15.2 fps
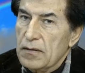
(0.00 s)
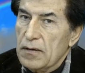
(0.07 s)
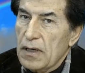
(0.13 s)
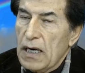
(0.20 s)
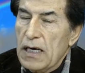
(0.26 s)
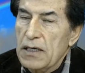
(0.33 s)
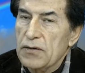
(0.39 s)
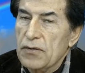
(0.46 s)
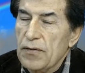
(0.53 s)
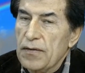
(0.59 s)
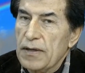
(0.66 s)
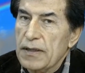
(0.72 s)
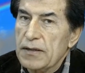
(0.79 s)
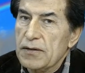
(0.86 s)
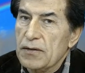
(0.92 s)
I don't
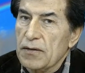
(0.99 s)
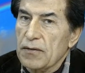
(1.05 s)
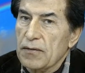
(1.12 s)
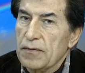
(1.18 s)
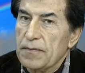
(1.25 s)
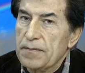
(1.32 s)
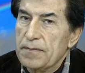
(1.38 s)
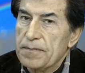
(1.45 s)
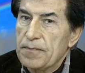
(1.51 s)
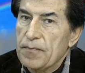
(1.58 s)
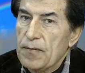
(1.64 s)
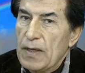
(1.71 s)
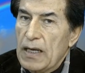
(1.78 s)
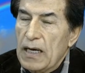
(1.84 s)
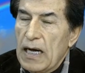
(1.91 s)
think so.
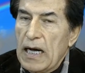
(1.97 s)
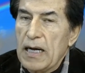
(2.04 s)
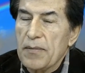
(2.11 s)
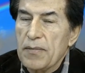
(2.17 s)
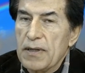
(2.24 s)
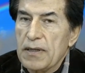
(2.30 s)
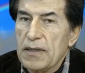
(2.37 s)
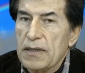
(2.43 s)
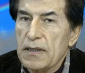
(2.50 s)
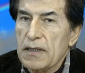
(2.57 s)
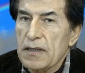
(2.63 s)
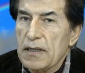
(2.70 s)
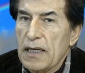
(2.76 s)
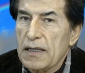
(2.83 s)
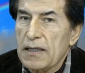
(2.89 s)
I'm thinking
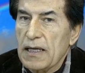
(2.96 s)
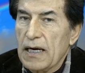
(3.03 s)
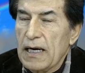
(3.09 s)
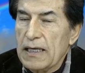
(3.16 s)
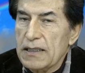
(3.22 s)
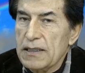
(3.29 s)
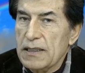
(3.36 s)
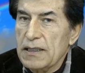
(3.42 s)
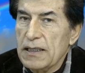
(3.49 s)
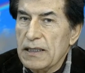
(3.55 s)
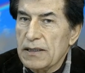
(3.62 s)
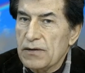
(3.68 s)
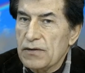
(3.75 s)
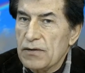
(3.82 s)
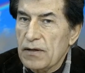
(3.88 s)
that the idea
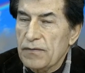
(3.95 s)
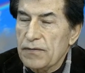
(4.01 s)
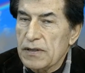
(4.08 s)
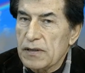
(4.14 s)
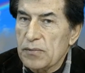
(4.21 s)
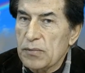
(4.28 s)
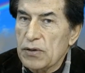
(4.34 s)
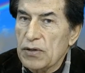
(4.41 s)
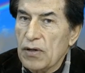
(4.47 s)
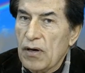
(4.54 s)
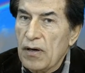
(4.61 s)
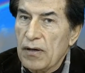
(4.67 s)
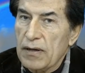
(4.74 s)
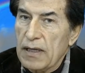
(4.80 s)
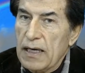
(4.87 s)
itself is
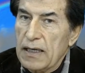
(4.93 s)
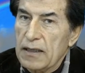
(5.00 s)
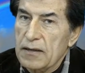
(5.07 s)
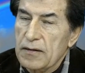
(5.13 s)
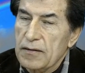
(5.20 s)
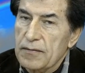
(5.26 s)
beyond that.